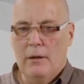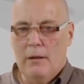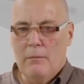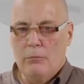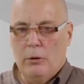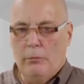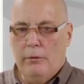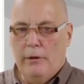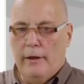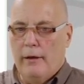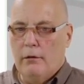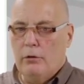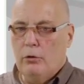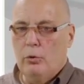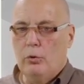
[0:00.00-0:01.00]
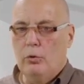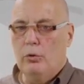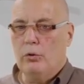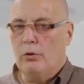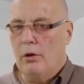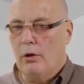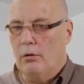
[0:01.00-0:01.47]
Remember, an L2 to
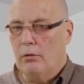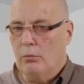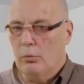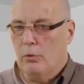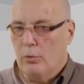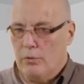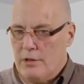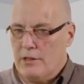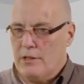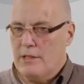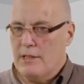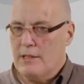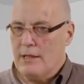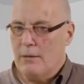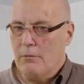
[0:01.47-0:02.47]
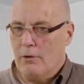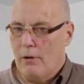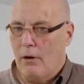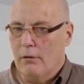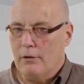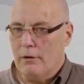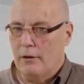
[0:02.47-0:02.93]
ground would also see some
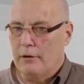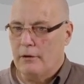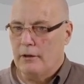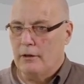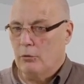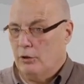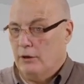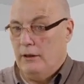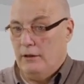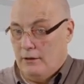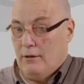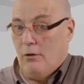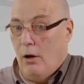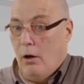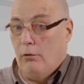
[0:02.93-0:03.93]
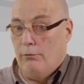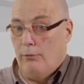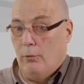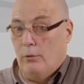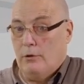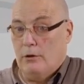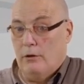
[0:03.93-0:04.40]
ground criteria. See, it's a ground
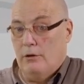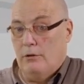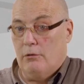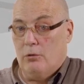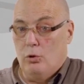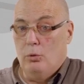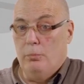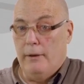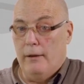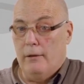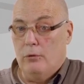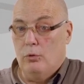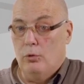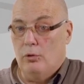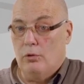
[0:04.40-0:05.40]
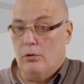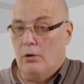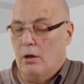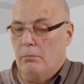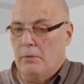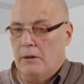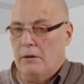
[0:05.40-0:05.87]
fault, so it could be L2 to
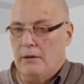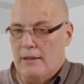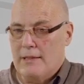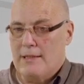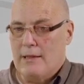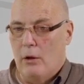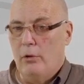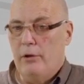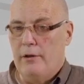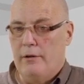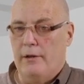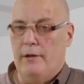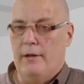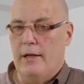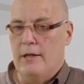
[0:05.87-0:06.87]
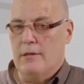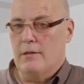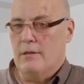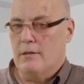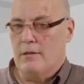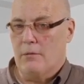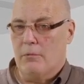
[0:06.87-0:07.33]
ground, but that's the only thing it has,
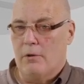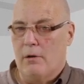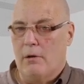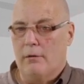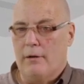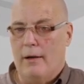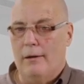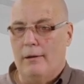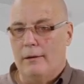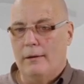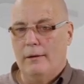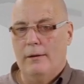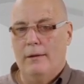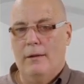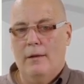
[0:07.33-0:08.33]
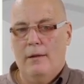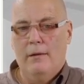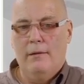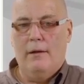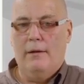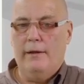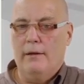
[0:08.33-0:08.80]
is some ground current.
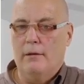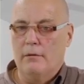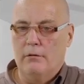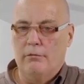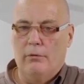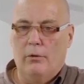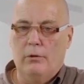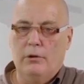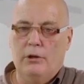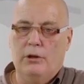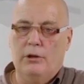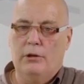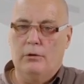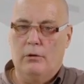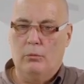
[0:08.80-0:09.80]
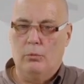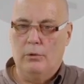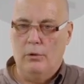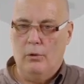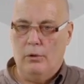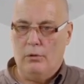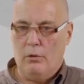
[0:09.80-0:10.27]
Nothing else. The voltage and so on
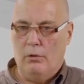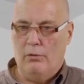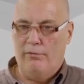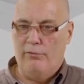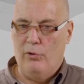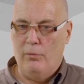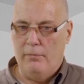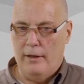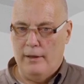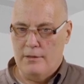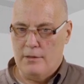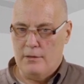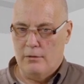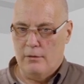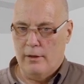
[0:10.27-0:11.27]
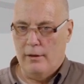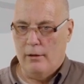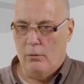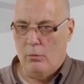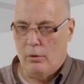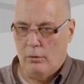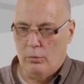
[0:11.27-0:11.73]
would not confirm that, so the
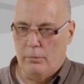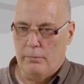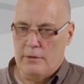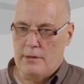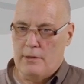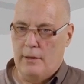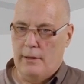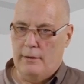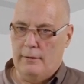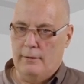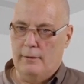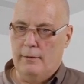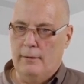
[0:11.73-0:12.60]
L1 would be selected.